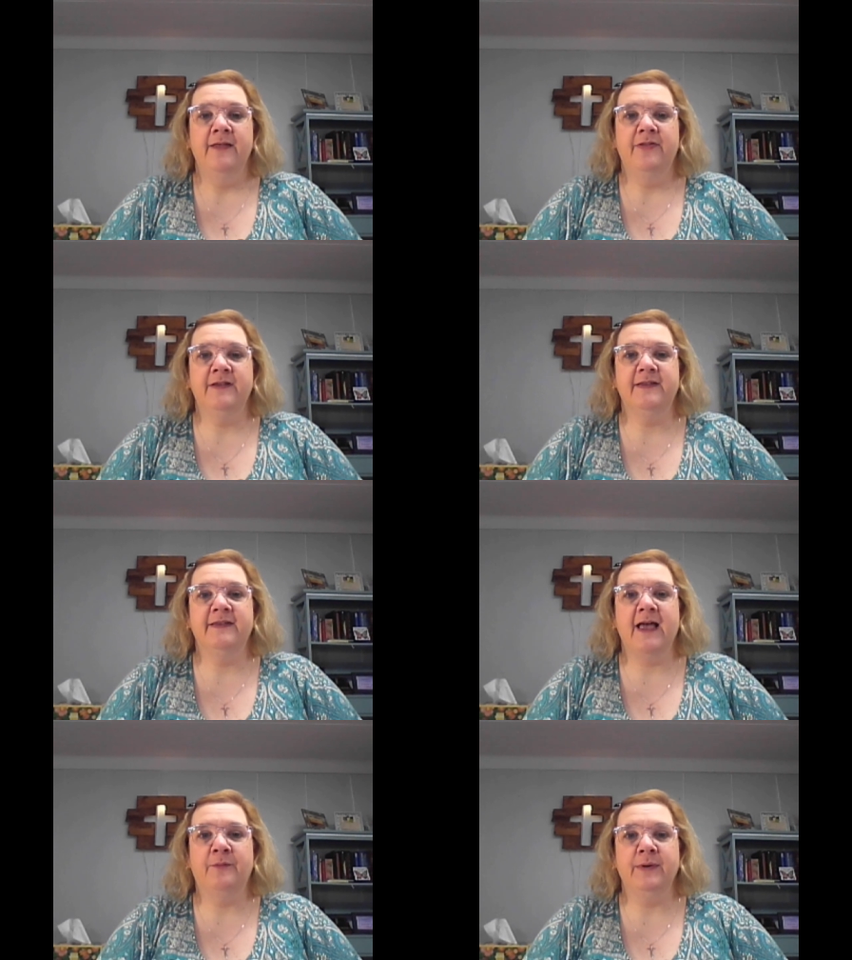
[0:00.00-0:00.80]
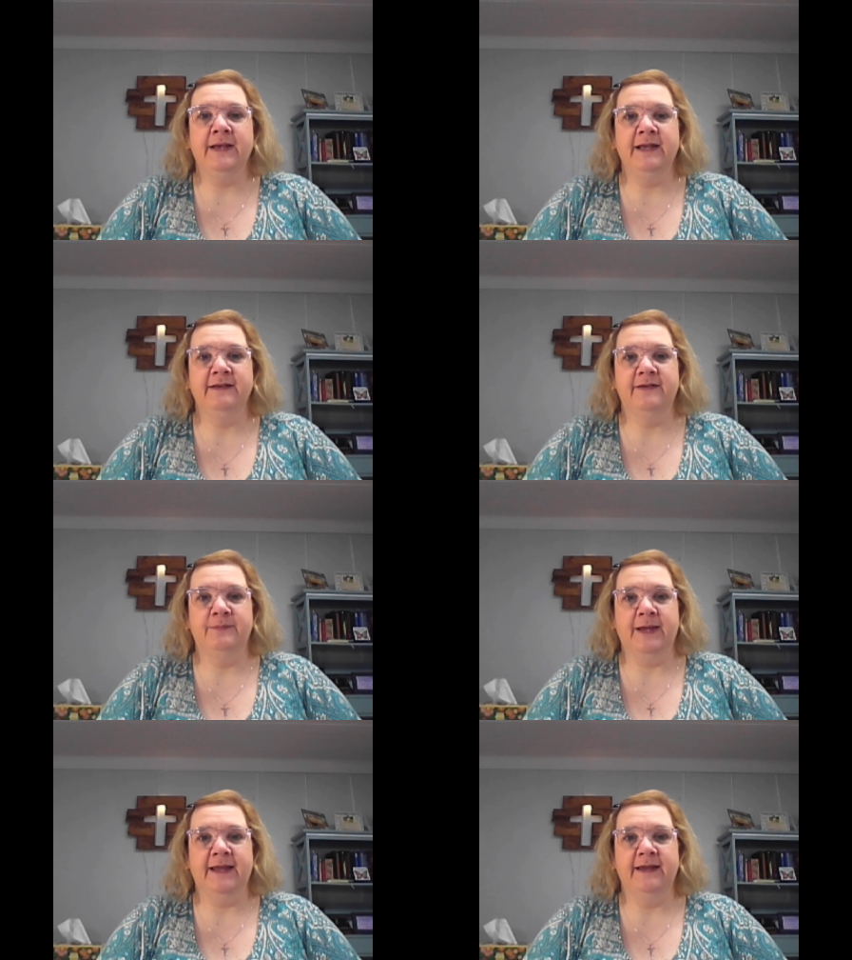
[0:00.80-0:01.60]
This is how we need to
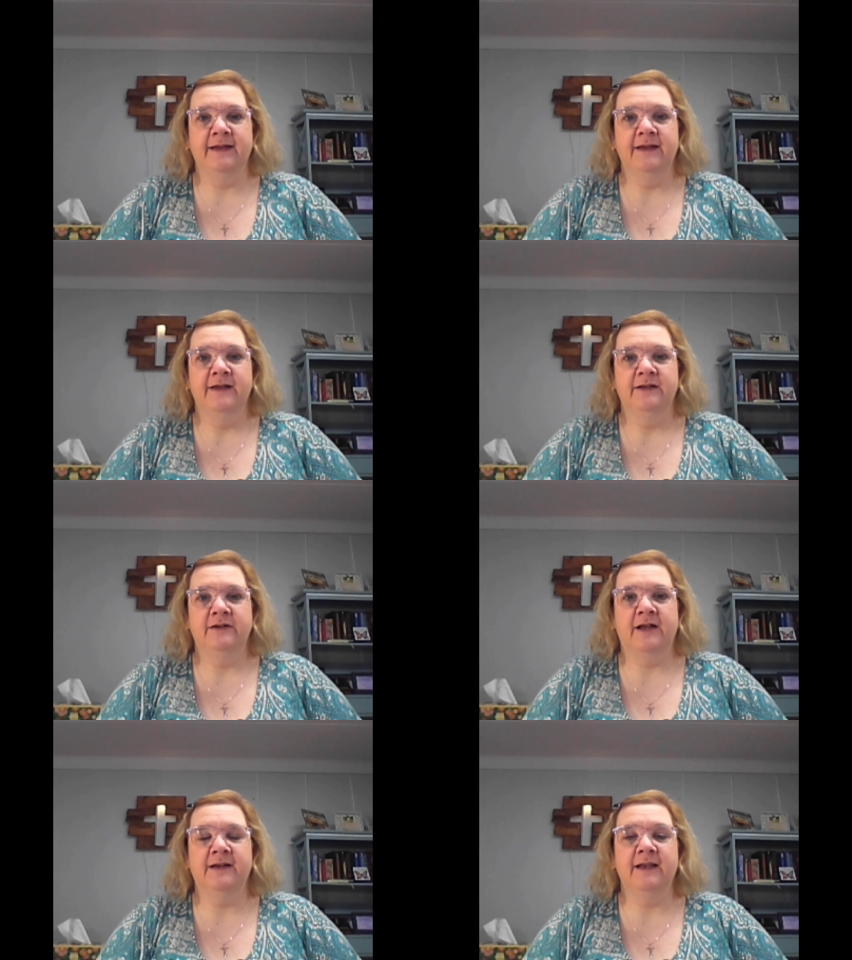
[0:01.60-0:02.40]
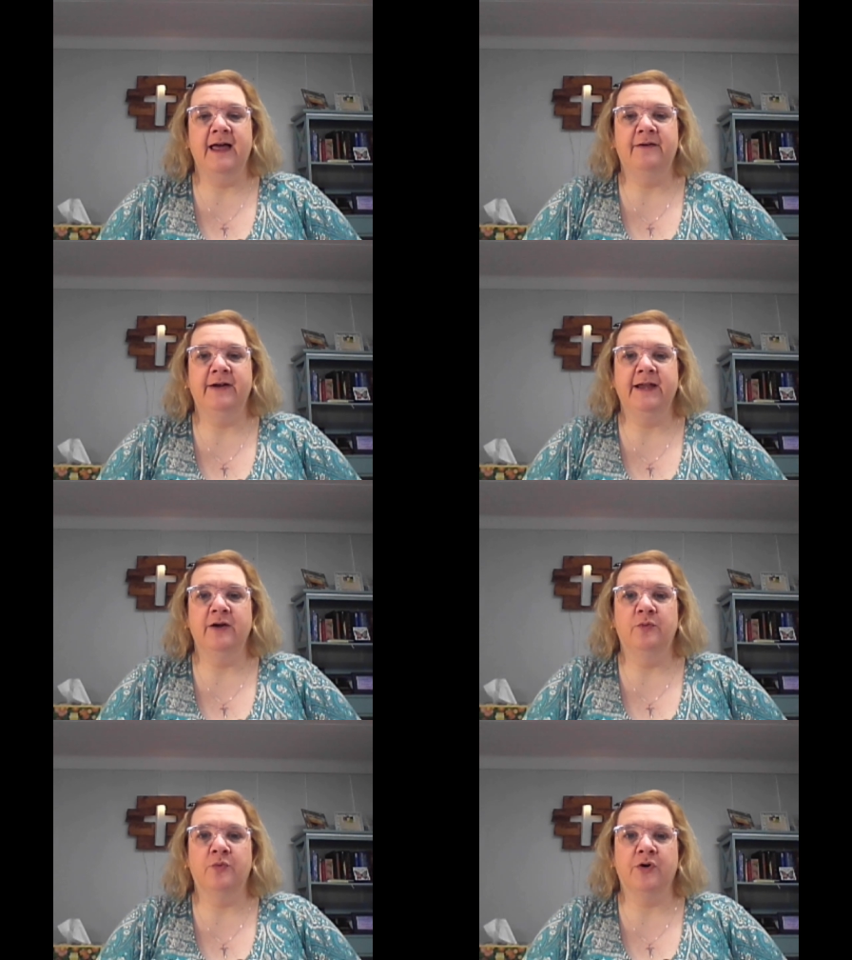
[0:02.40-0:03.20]
be, not
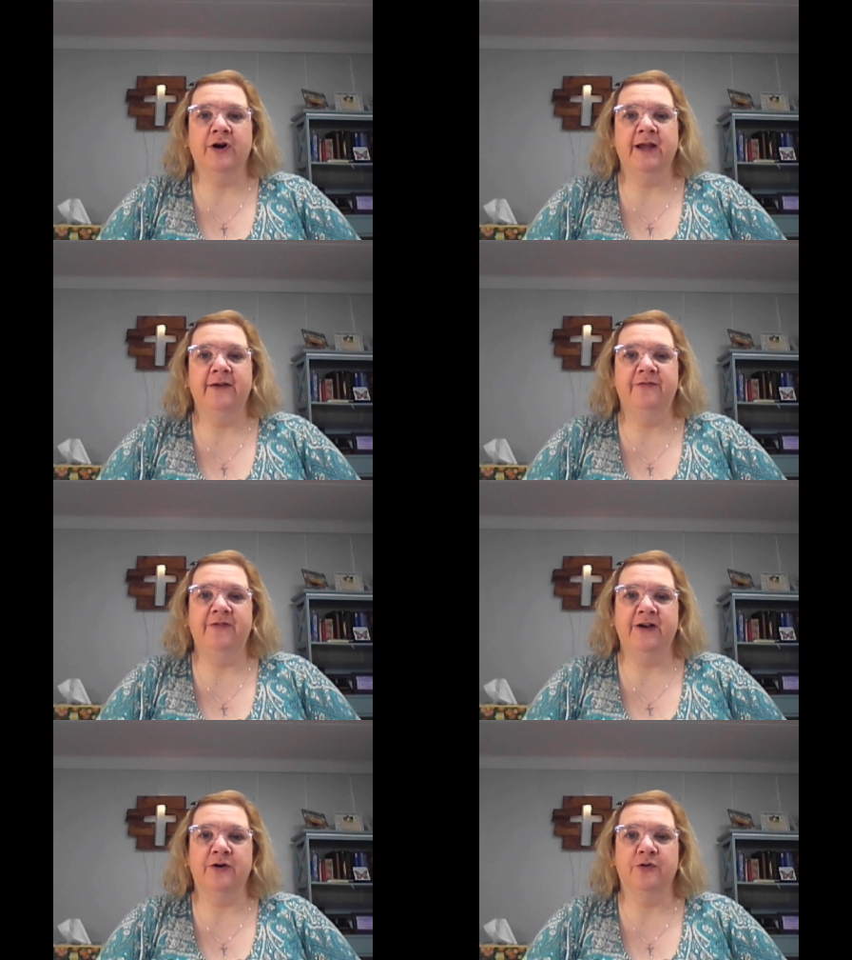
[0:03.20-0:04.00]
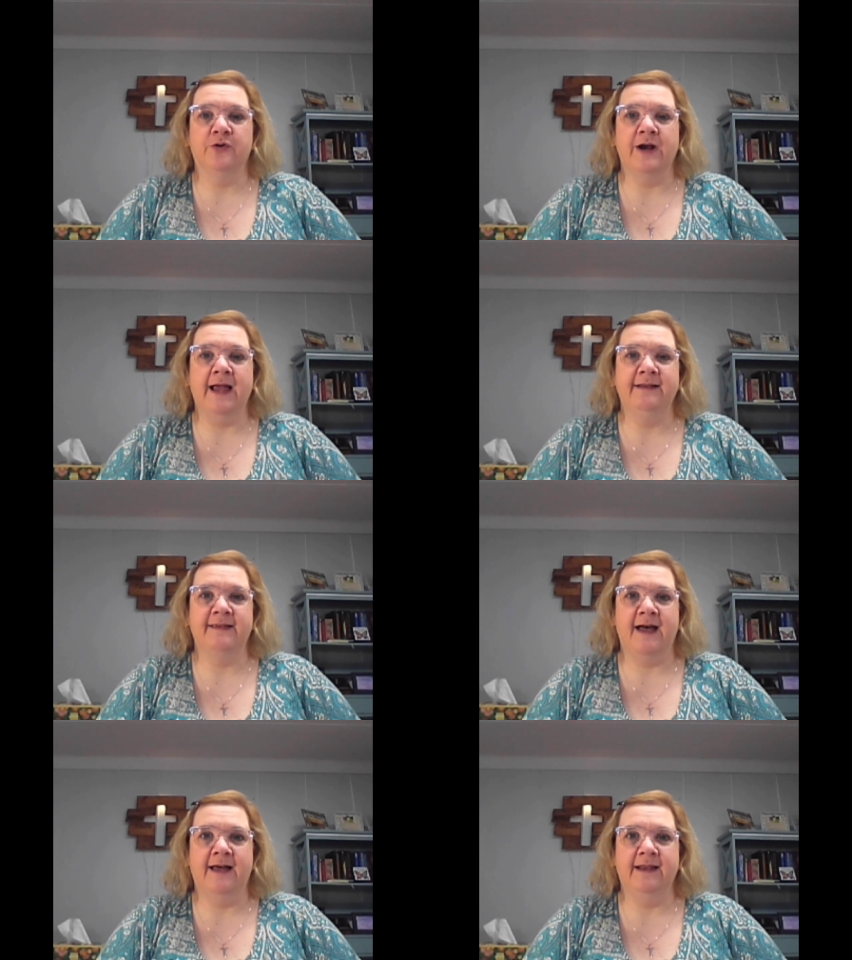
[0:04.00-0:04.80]
allowing worry, fear, or
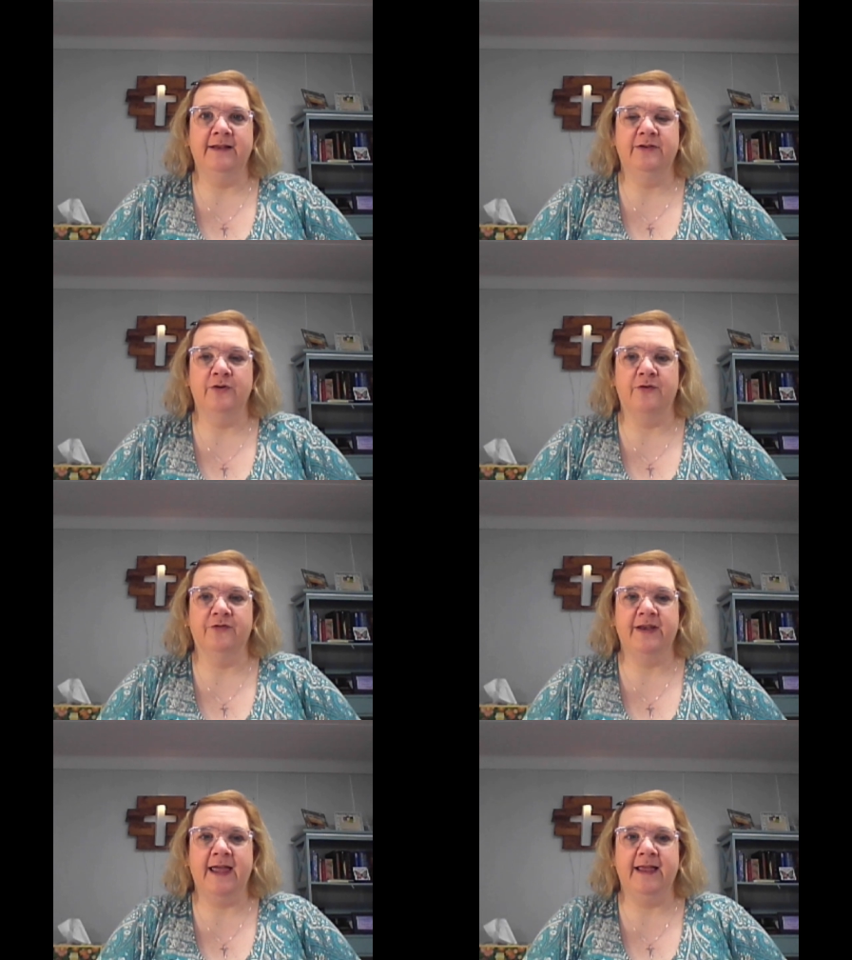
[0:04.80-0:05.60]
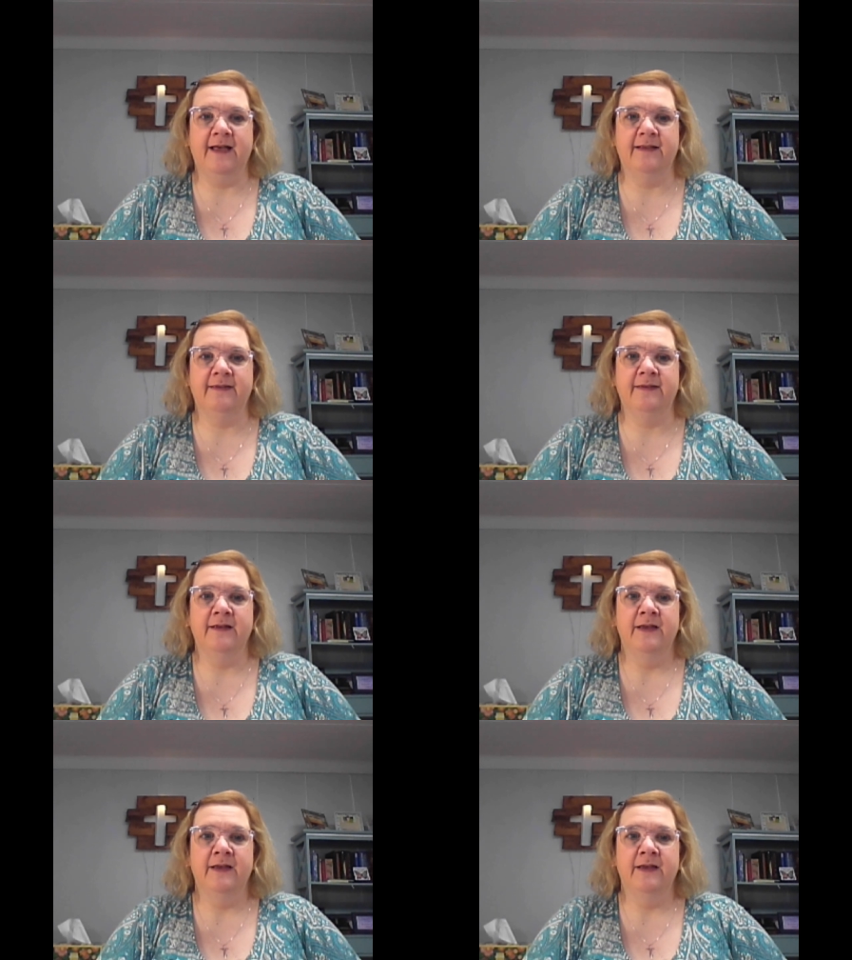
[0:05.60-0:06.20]
anxiety to overtake us,